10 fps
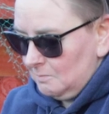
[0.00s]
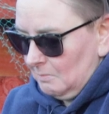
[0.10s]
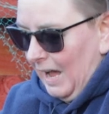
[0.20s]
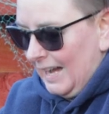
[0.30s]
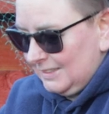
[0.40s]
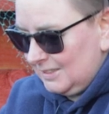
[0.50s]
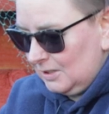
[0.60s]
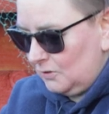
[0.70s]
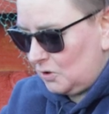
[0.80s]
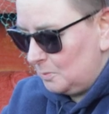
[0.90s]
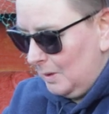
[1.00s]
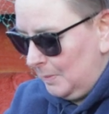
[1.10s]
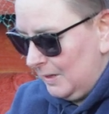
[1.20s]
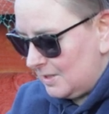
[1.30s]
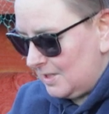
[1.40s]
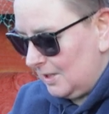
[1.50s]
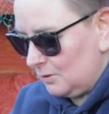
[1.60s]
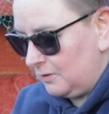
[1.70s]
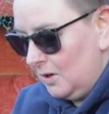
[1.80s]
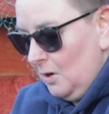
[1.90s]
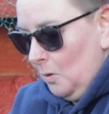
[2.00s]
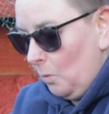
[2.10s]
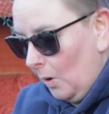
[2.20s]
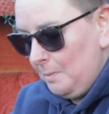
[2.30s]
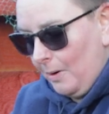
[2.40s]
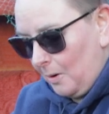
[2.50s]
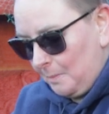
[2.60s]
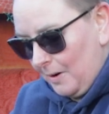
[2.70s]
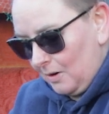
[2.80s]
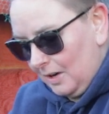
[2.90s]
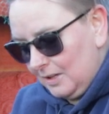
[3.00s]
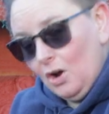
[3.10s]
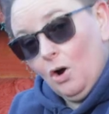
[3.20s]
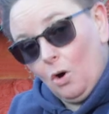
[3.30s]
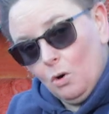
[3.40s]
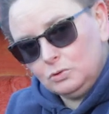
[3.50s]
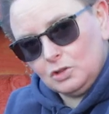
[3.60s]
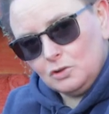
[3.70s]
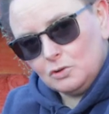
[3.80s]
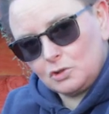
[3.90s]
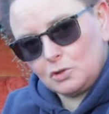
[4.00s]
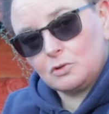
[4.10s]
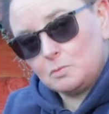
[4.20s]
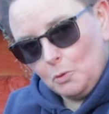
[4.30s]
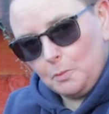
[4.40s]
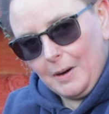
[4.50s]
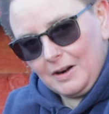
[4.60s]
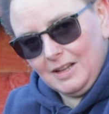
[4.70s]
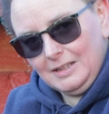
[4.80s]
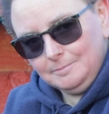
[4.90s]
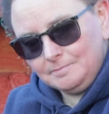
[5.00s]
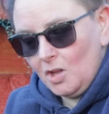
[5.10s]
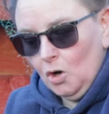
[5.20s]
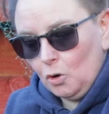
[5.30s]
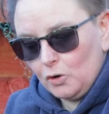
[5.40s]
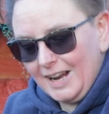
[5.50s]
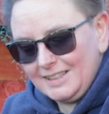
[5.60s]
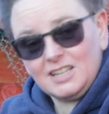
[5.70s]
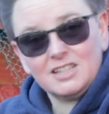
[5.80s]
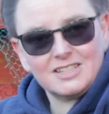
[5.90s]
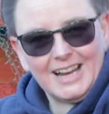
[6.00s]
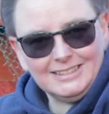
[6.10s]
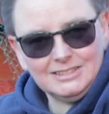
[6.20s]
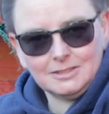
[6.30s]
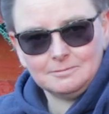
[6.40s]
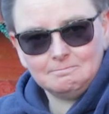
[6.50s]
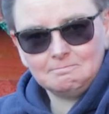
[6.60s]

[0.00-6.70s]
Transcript: additive. So maybe instead of 1 part perlite, alter yours so there's more perlite, or add sand.